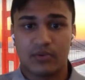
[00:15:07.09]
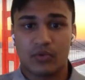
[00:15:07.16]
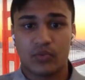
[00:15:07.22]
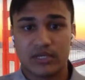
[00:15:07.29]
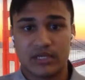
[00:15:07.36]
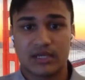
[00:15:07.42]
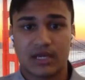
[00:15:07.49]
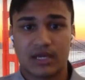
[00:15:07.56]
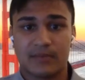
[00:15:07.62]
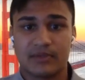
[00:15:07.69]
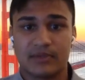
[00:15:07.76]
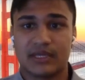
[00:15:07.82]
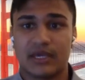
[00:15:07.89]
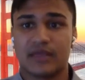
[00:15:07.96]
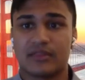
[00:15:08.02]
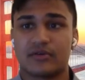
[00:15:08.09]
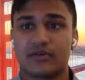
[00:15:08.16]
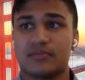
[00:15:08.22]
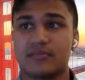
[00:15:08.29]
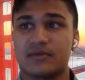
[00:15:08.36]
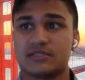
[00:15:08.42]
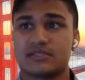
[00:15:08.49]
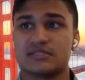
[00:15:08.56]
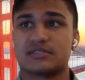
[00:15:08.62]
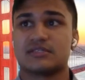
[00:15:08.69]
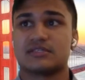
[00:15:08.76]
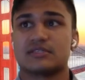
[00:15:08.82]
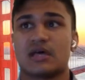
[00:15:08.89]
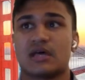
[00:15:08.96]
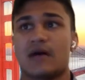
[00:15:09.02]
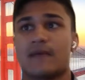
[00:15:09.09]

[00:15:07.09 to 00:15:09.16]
but we need to come together in businesses.